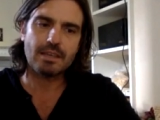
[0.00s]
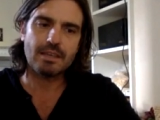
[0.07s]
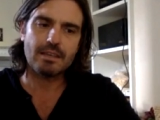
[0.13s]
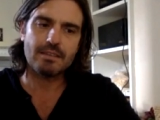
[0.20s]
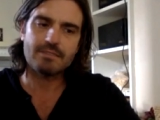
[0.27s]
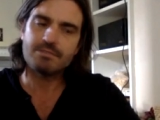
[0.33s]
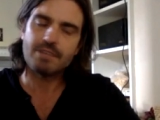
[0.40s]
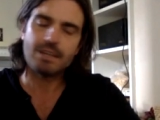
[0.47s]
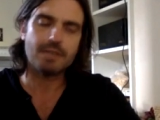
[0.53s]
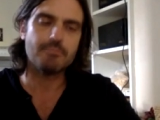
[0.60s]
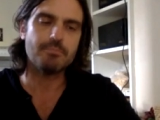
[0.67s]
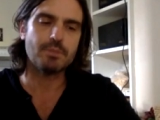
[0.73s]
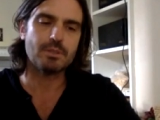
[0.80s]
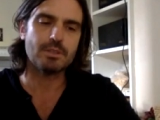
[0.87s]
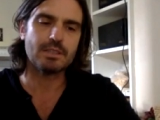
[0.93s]
is very
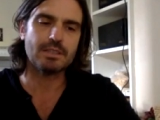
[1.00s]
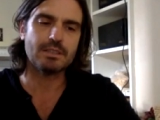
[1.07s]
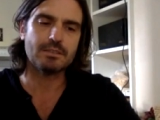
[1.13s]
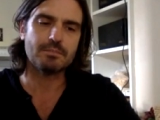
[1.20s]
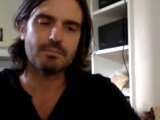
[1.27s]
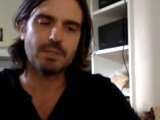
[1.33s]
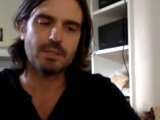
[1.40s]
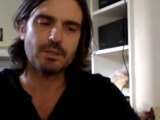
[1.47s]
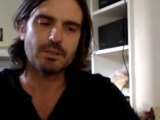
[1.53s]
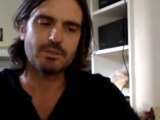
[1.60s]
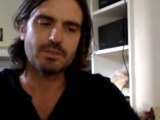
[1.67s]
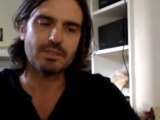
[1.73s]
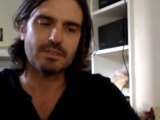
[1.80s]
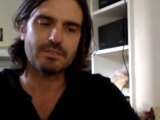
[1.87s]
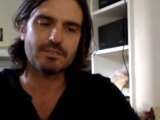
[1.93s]
important
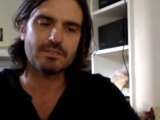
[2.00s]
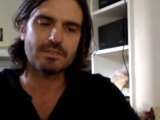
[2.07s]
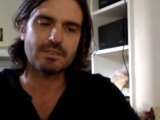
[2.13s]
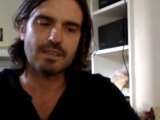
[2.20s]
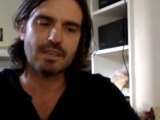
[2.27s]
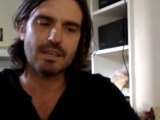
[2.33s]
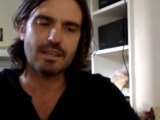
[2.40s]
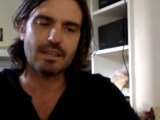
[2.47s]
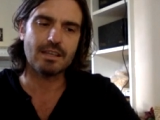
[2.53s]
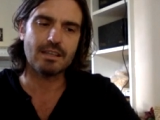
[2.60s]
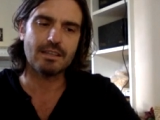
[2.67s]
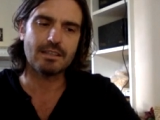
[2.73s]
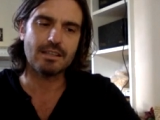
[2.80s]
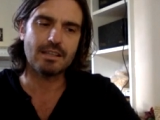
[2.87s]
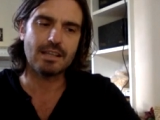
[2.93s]
because it's
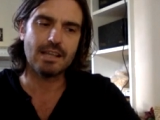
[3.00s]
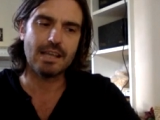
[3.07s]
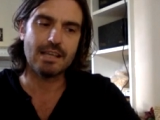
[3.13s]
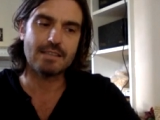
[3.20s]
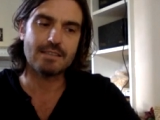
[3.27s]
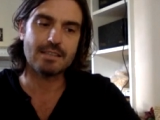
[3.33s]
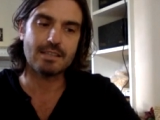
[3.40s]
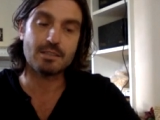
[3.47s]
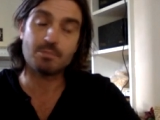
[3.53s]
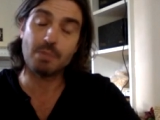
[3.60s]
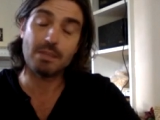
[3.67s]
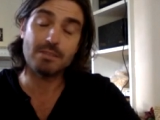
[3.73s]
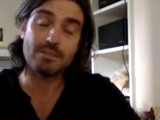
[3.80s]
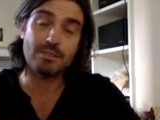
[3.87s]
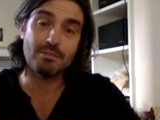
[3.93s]
uh, less
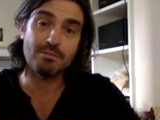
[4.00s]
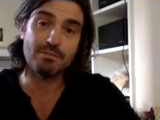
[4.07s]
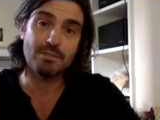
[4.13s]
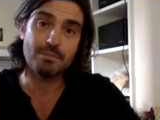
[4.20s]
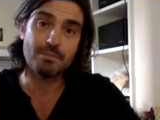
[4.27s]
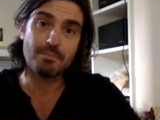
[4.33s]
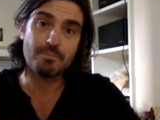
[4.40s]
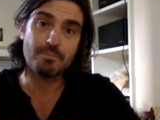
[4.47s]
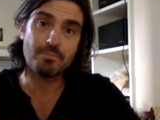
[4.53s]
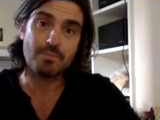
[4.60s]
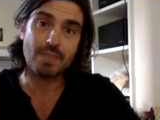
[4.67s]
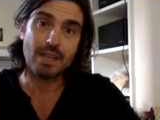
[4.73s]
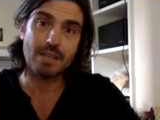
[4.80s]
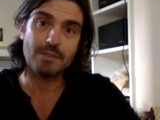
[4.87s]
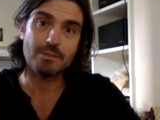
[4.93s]
expensive
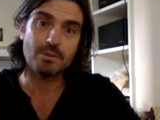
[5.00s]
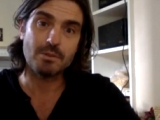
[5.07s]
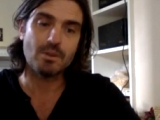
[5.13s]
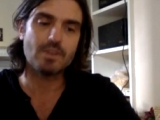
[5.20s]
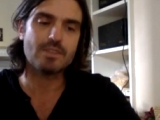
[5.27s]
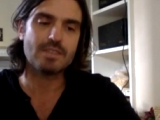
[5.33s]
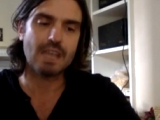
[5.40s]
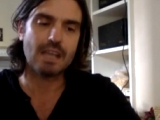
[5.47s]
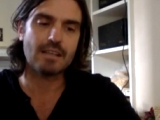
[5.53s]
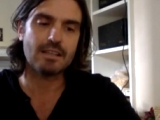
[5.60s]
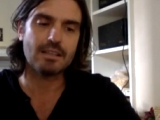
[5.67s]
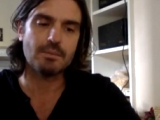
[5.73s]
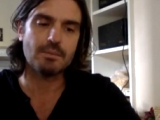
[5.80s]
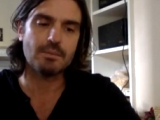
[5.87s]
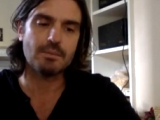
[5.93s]
mm-hmm. and you know exactly
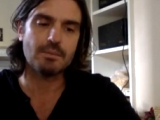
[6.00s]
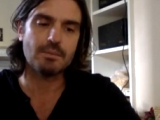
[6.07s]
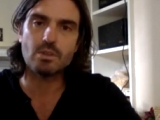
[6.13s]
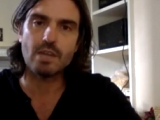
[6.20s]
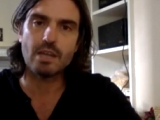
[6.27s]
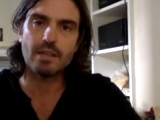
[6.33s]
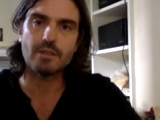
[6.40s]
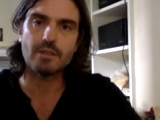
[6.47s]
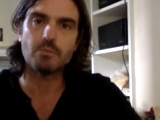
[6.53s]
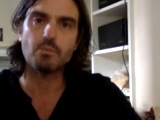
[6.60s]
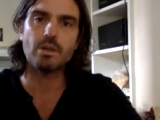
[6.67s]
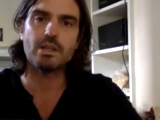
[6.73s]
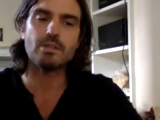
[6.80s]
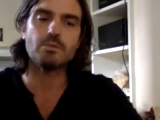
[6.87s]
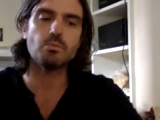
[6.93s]
what is good
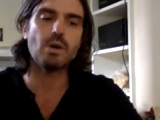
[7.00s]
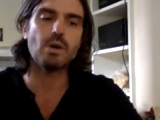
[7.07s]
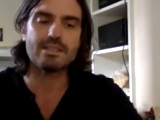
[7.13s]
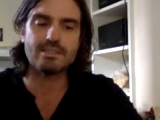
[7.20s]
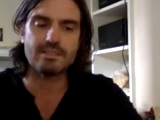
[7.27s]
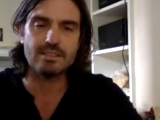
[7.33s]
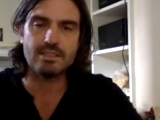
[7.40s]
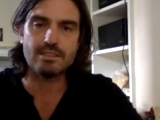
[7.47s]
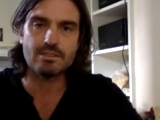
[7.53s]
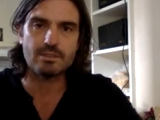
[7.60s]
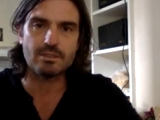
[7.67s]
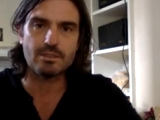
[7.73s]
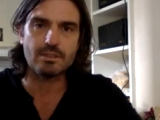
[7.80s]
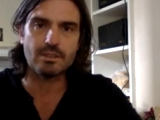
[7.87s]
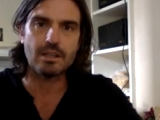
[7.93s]
and in what
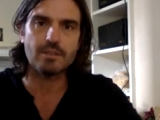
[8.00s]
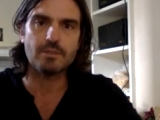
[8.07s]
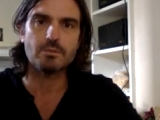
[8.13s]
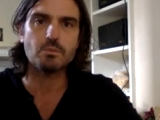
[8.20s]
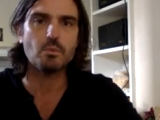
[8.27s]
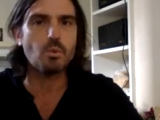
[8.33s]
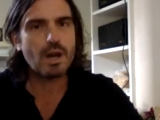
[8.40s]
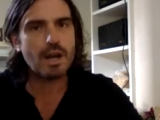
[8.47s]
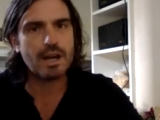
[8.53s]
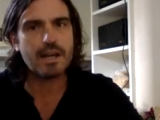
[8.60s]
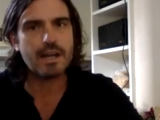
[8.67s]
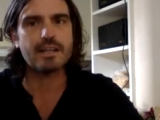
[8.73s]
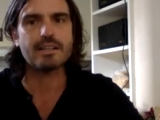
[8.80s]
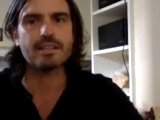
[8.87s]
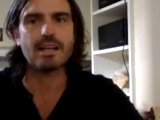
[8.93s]
season and
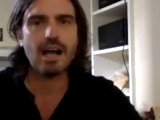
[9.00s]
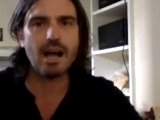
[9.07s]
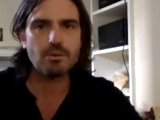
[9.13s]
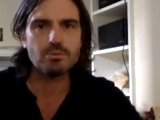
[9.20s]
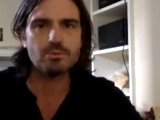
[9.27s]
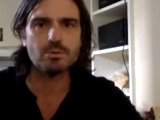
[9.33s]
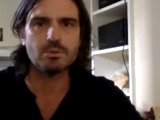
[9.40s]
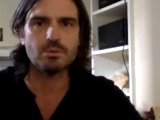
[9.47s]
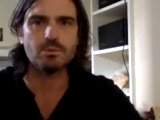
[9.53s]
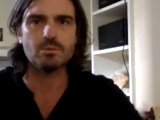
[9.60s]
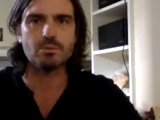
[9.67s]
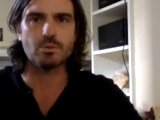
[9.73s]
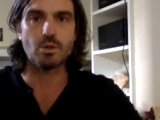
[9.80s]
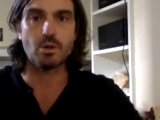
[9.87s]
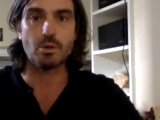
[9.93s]
where and how to
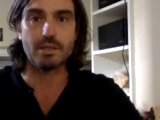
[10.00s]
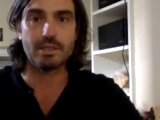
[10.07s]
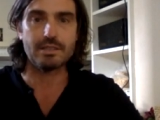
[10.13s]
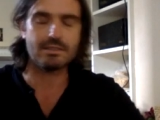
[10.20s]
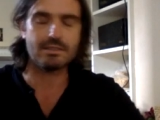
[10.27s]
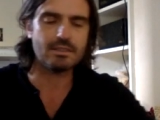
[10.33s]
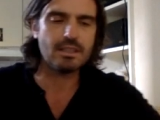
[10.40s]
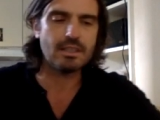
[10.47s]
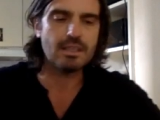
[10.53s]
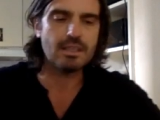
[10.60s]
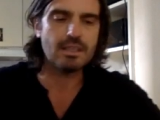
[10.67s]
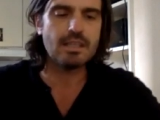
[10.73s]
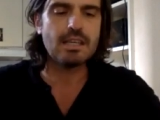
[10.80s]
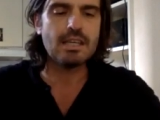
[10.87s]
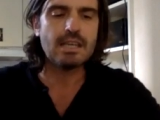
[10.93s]
grow
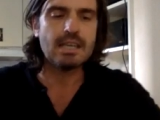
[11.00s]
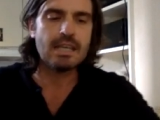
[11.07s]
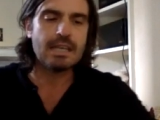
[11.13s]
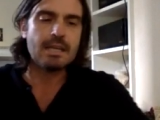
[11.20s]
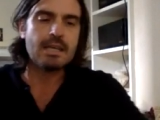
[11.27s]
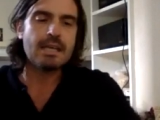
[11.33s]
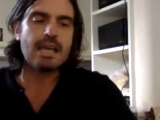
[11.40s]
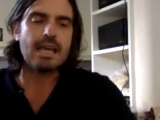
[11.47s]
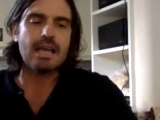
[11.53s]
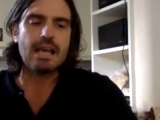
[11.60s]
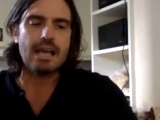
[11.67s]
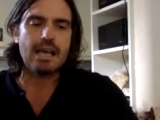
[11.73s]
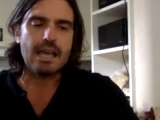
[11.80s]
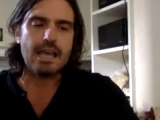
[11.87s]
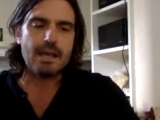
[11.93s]

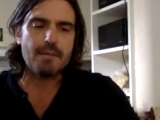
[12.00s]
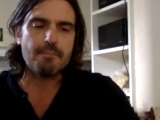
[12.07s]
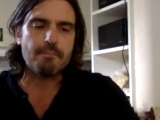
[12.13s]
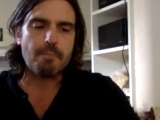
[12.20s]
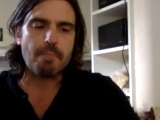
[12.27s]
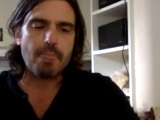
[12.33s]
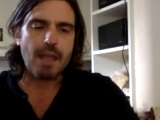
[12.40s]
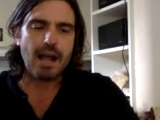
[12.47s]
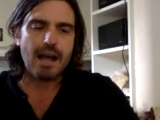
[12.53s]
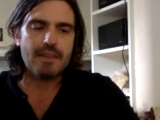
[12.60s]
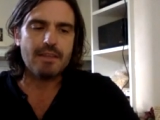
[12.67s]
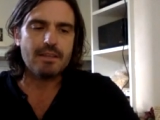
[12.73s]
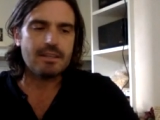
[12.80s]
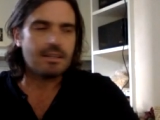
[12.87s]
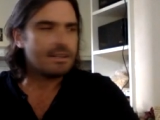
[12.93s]
it um,
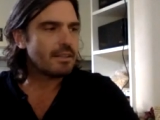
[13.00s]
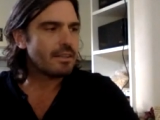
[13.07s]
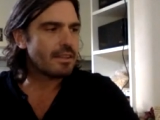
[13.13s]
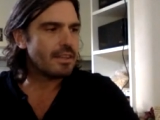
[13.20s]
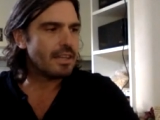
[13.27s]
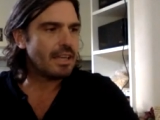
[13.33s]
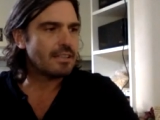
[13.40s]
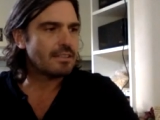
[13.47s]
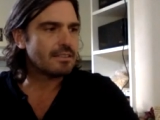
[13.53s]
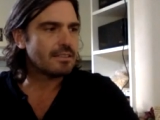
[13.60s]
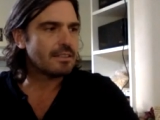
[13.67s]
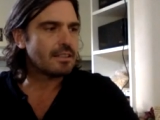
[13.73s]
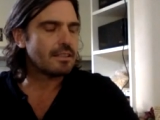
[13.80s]
other thing